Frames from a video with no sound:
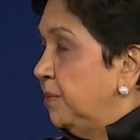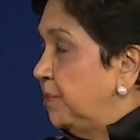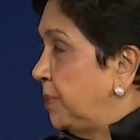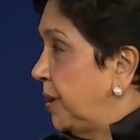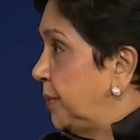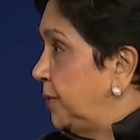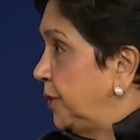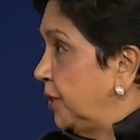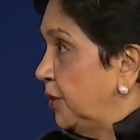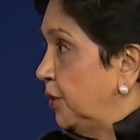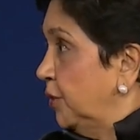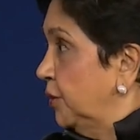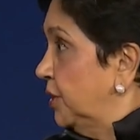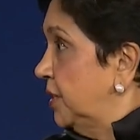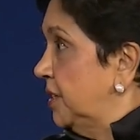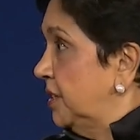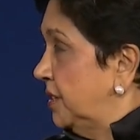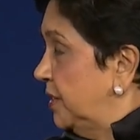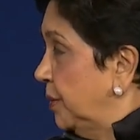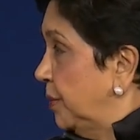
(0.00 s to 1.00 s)
PepsiCo has
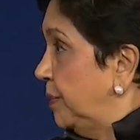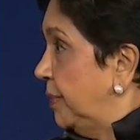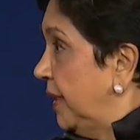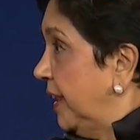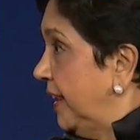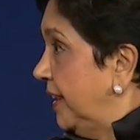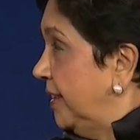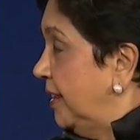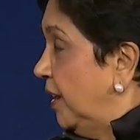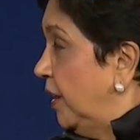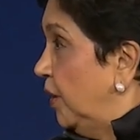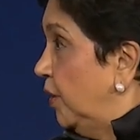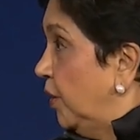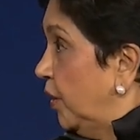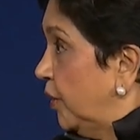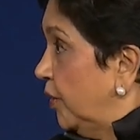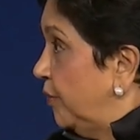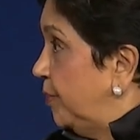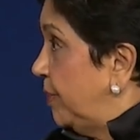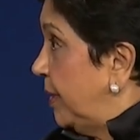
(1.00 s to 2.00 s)
supplied a
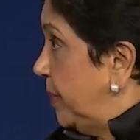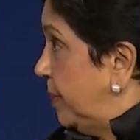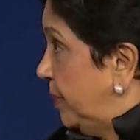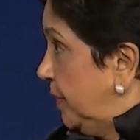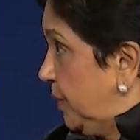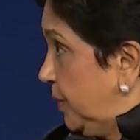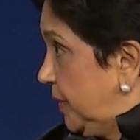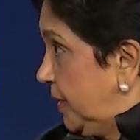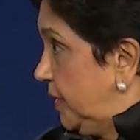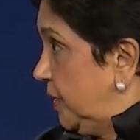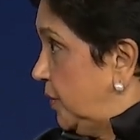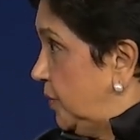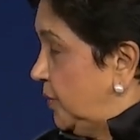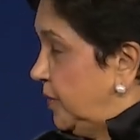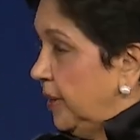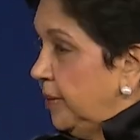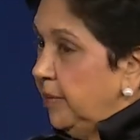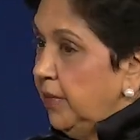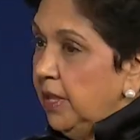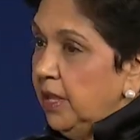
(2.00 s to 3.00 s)
lot of people to
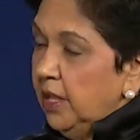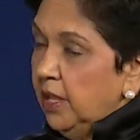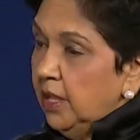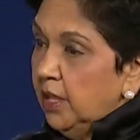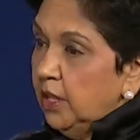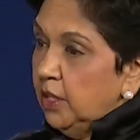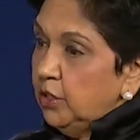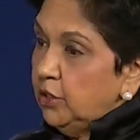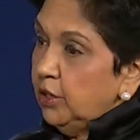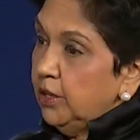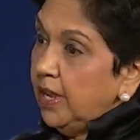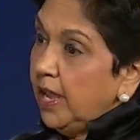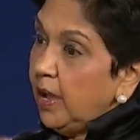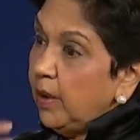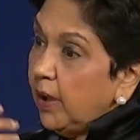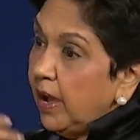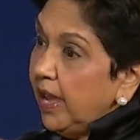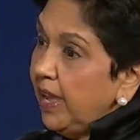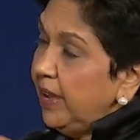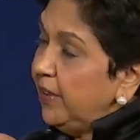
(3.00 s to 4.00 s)
industry. So now
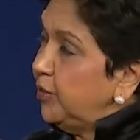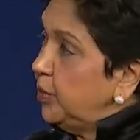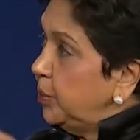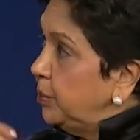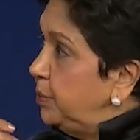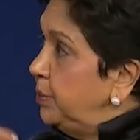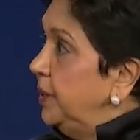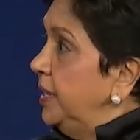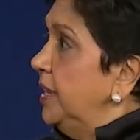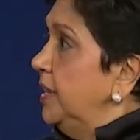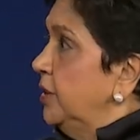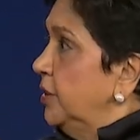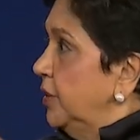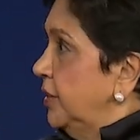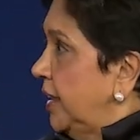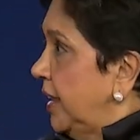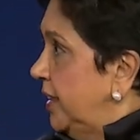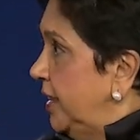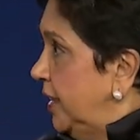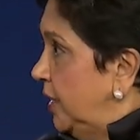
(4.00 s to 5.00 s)
I have to build on
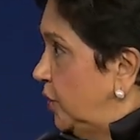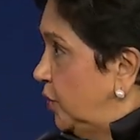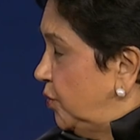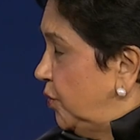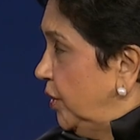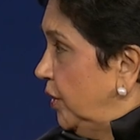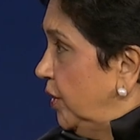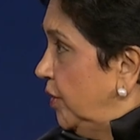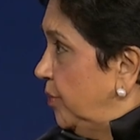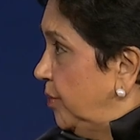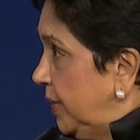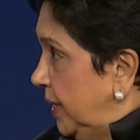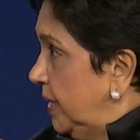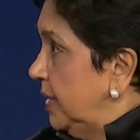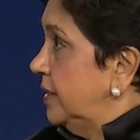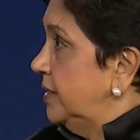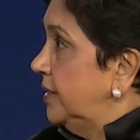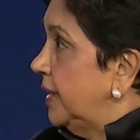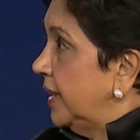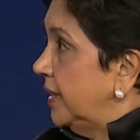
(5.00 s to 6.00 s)
that history of being
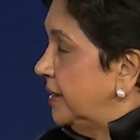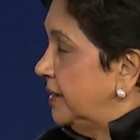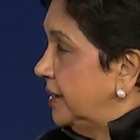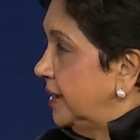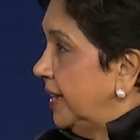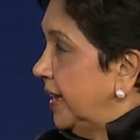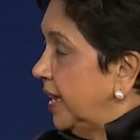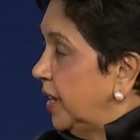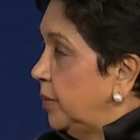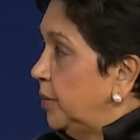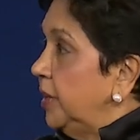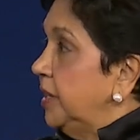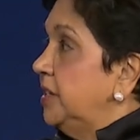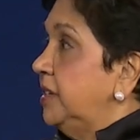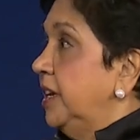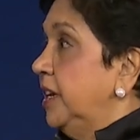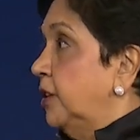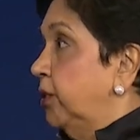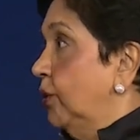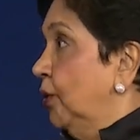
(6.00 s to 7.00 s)
a talent academy and
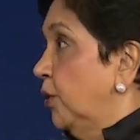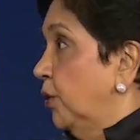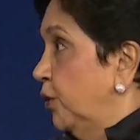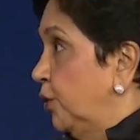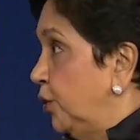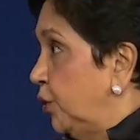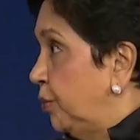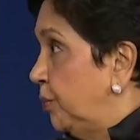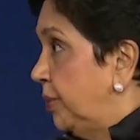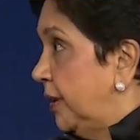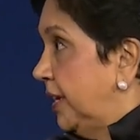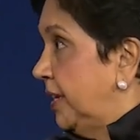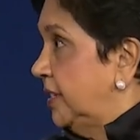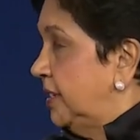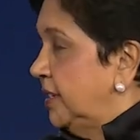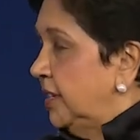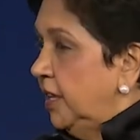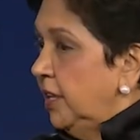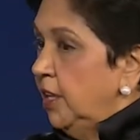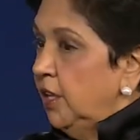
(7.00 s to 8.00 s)
take it to a whole new
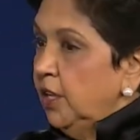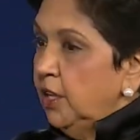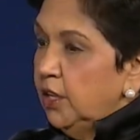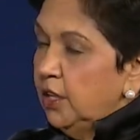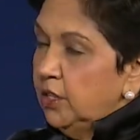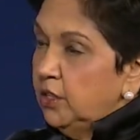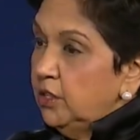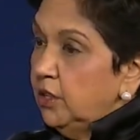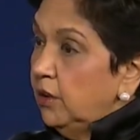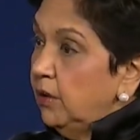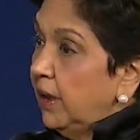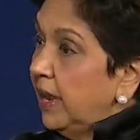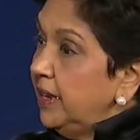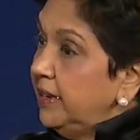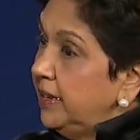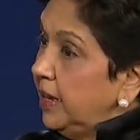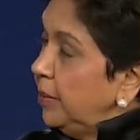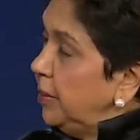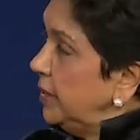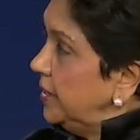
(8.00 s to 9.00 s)
place. So I
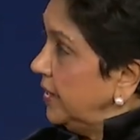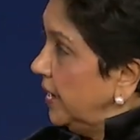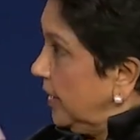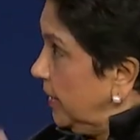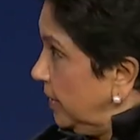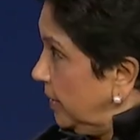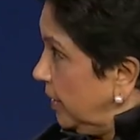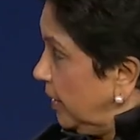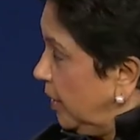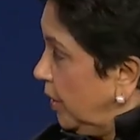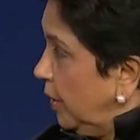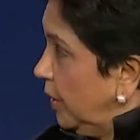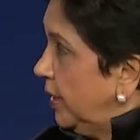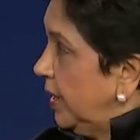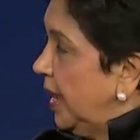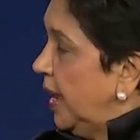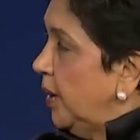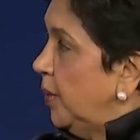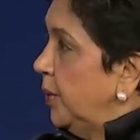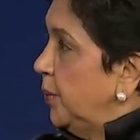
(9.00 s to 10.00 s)
doubled down on
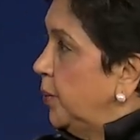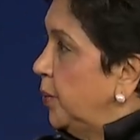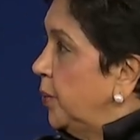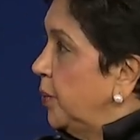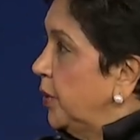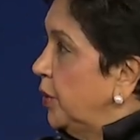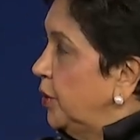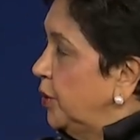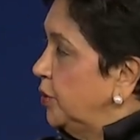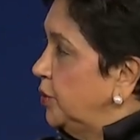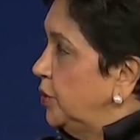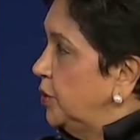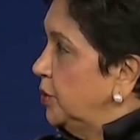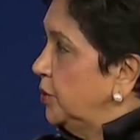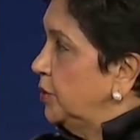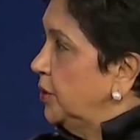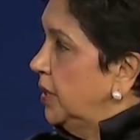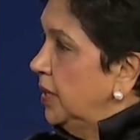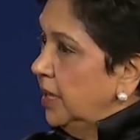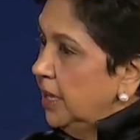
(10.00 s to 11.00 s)
how we were going
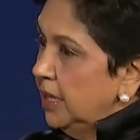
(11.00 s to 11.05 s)
to